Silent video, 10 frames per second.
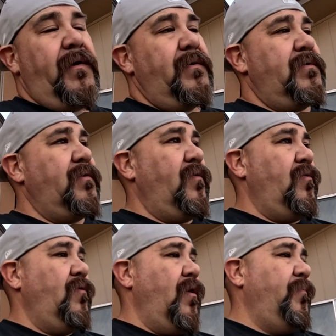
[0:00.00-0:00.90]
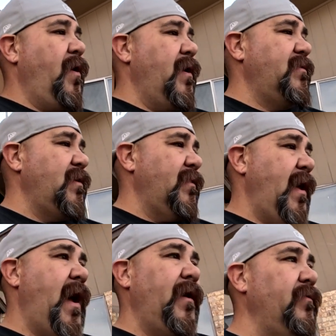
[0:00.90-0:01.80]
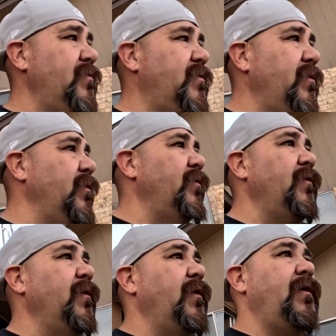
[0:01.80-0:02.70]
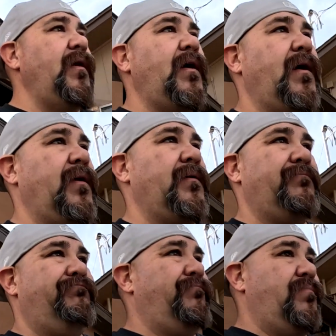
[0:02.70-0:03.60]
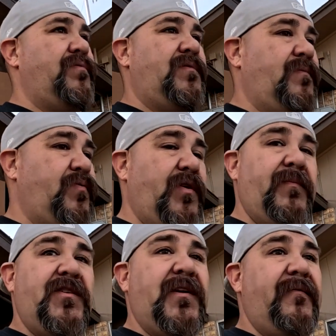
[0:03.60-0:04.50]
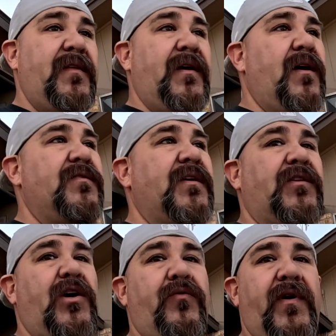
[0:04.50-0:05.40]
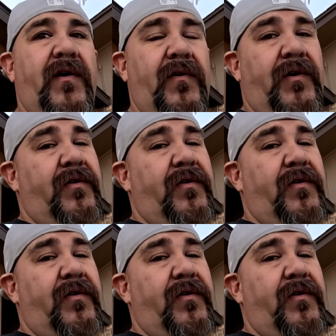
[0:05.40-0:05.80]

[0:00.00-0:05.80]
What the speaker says: so I'll probably send the handles too, and pretty much everything else, like the grill.